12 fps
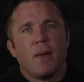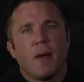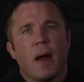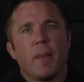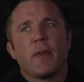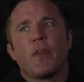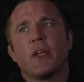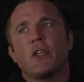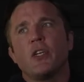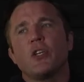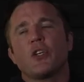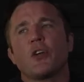I mean, this
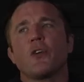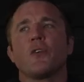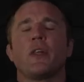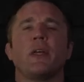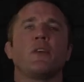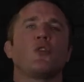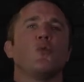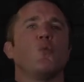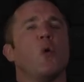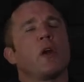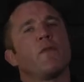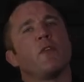has turned into
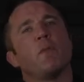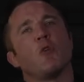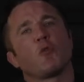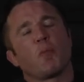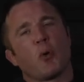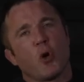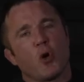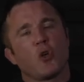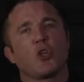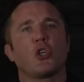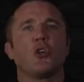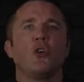one of the most
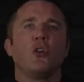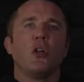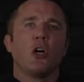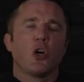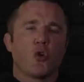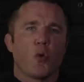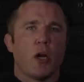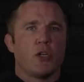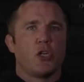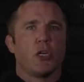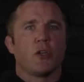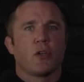personal
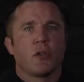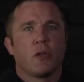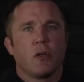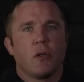grudges.